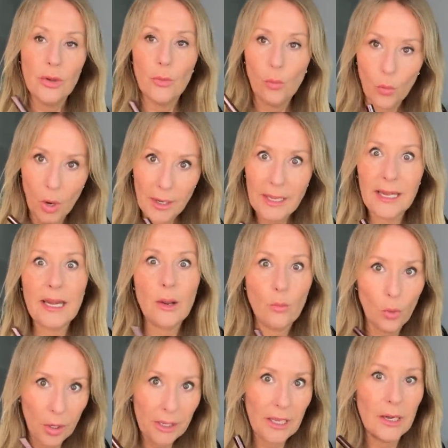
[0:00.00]
Work it in,
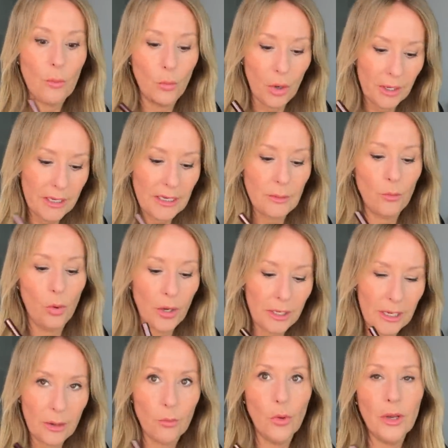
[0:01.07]
work it in, work it in, work it
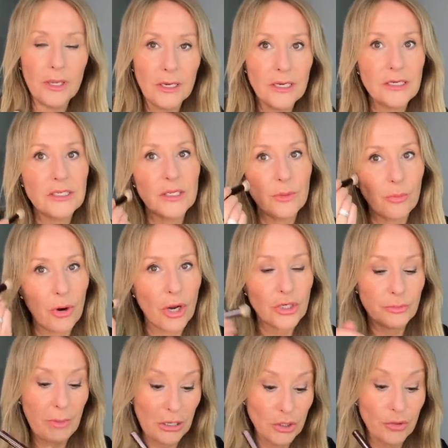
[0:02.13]
in, work it into the brush.
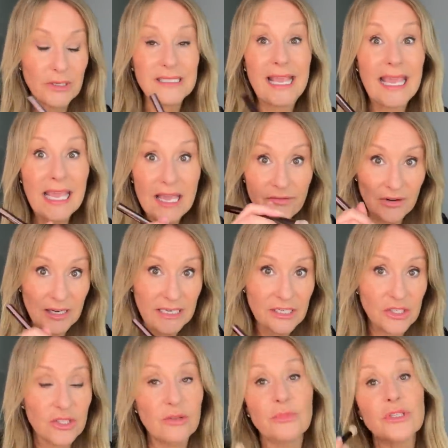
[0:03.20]
Make sure it's evenly
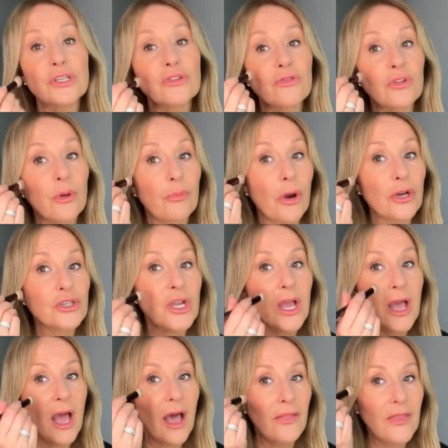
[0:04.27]
distributed through the brush,
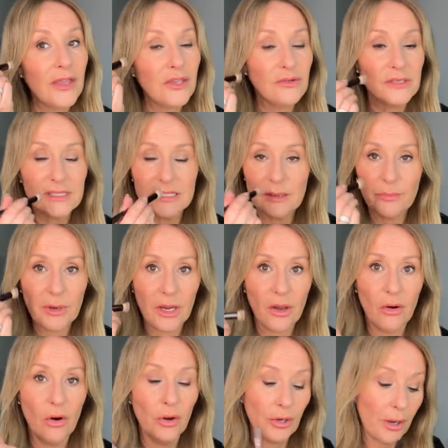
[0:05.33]
and then you stipple it
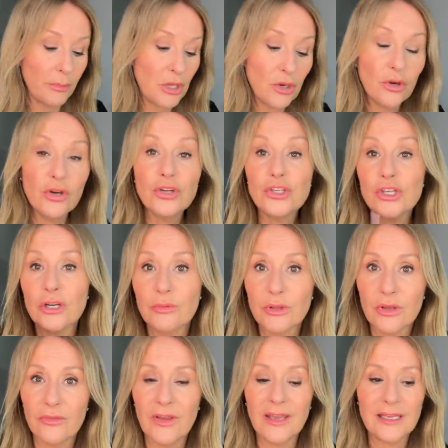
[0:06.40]
on. I mean, you could do it with
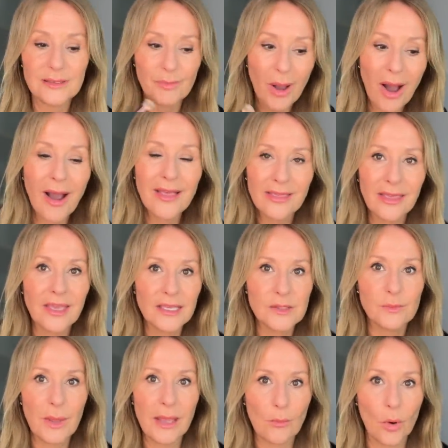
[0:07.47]
your fingers, but I think
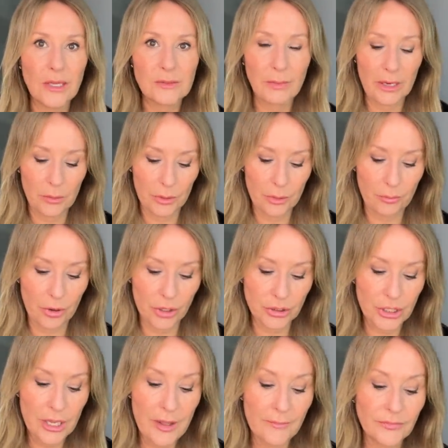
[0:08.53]
it works better with a brush.
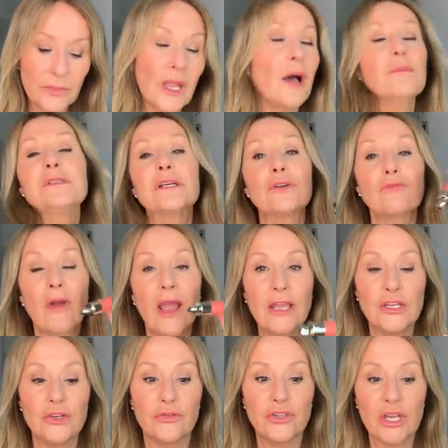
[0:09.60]
Comes in a
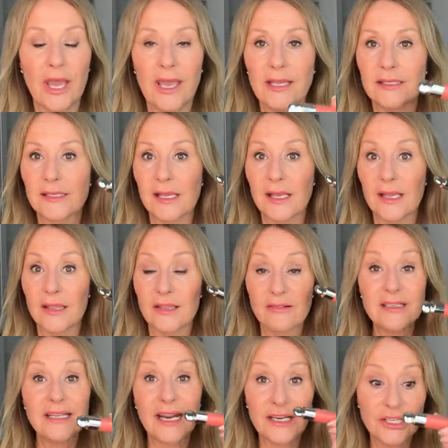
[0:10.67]
range of shades. There
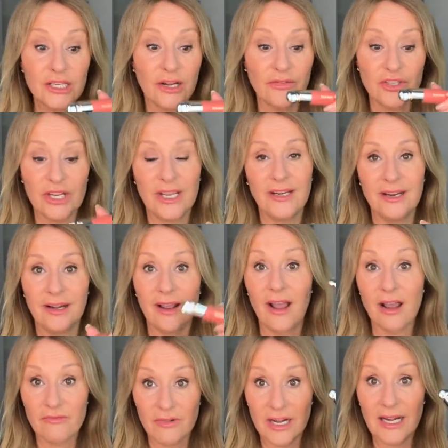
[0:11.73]
isn't a duff shade in it. I
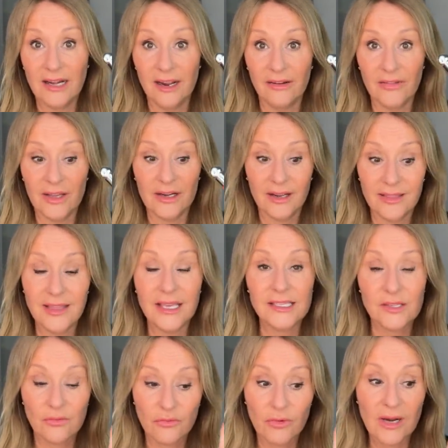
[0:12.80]
really love it. I think it's
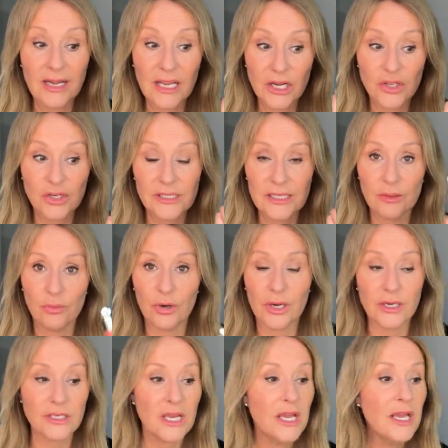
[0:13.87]
a really interesting
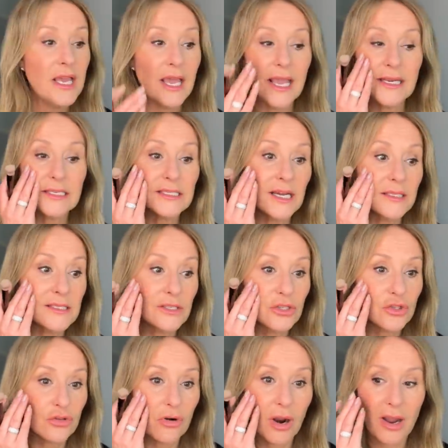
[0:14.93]
product. It doesn't
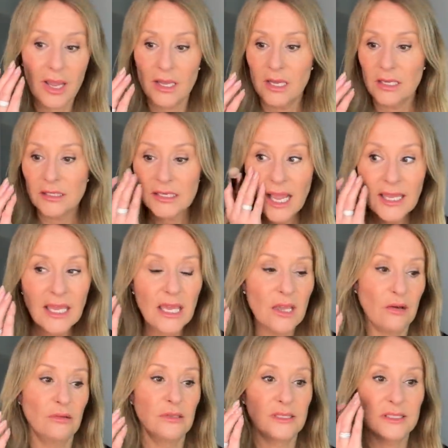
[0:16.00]
dry tacky
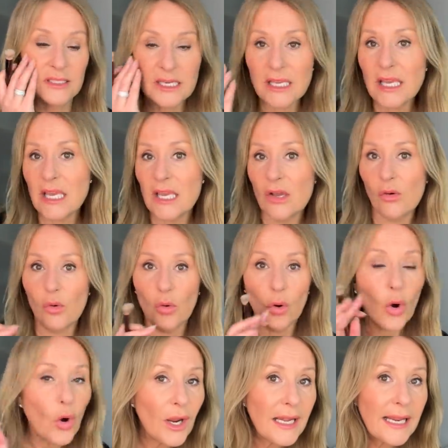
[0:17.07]
or sticky or
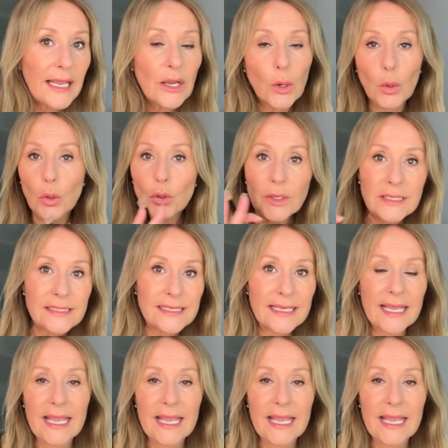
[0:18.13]
oily or greasy.